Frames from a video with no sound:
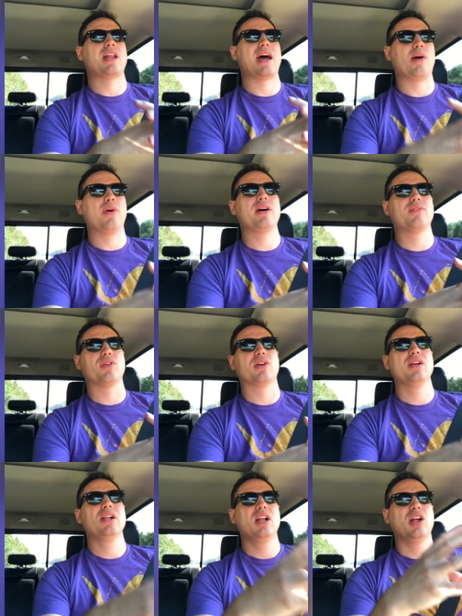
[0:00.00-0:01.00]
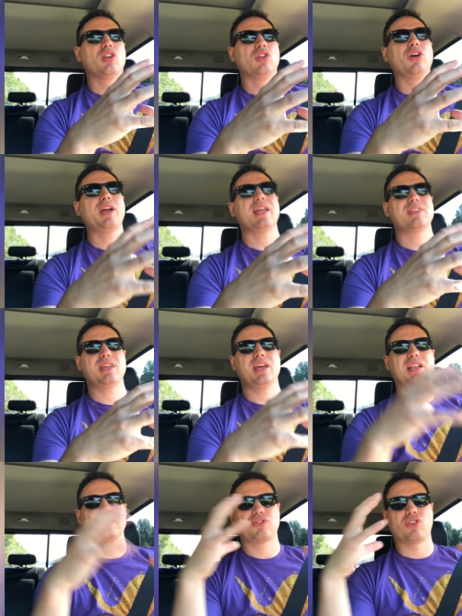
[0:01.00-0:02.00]
it. However, look at
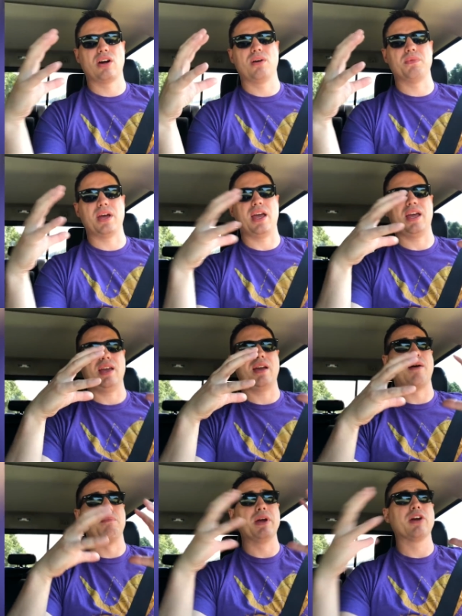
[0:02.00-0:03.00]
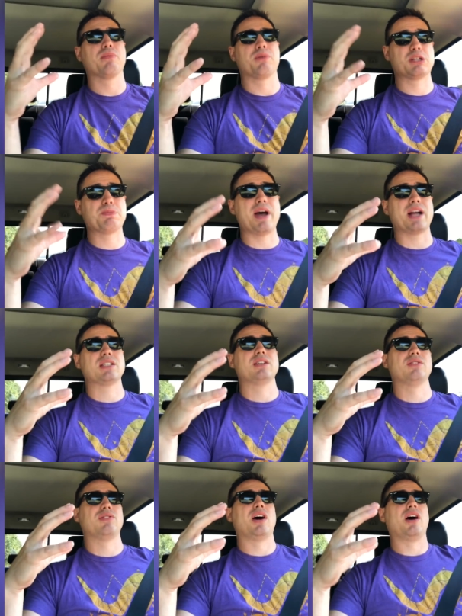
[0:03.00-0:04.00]
things from a bigger
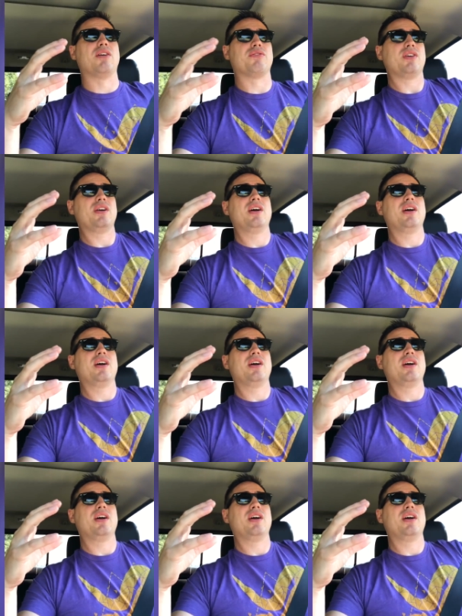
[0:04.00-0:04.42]
perspective of,